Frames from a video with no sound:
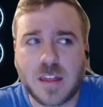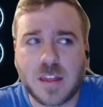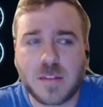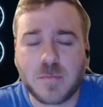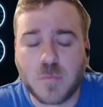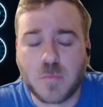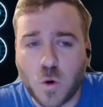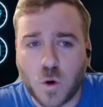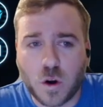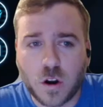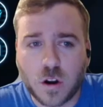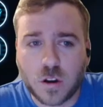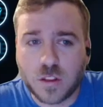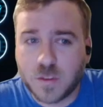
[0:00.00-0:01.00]

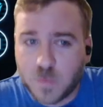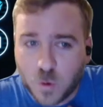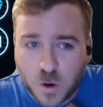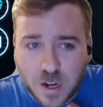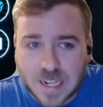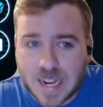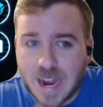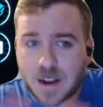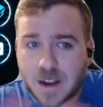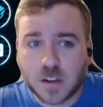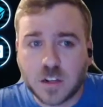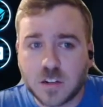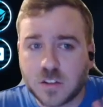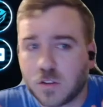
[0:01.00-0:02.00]
more the more
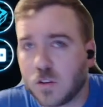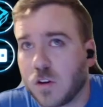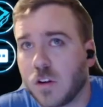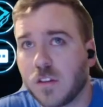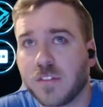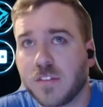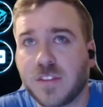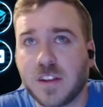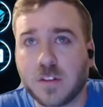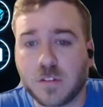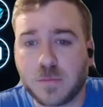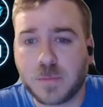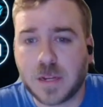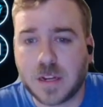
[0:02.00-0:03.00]
characters are on the
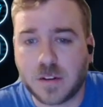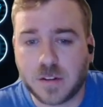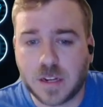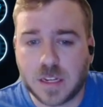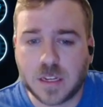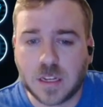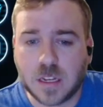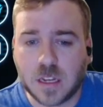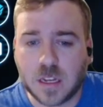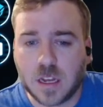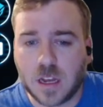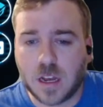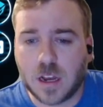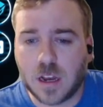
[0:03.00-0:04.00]
field, period.
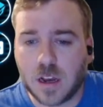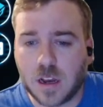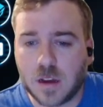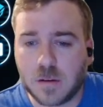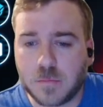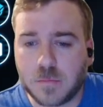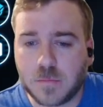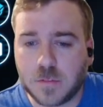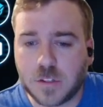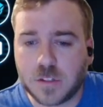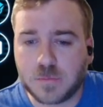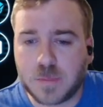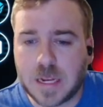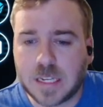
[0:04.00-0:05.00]

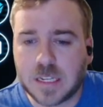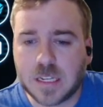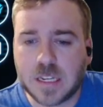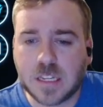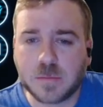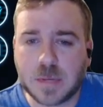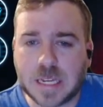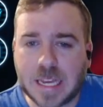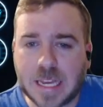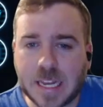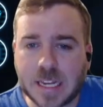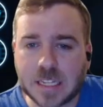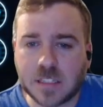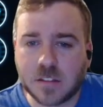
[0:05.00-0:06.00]
Just baked in his
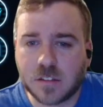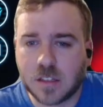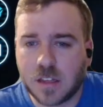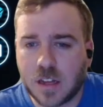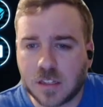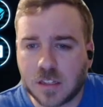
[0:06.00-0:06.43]
mechanics, there's a lot of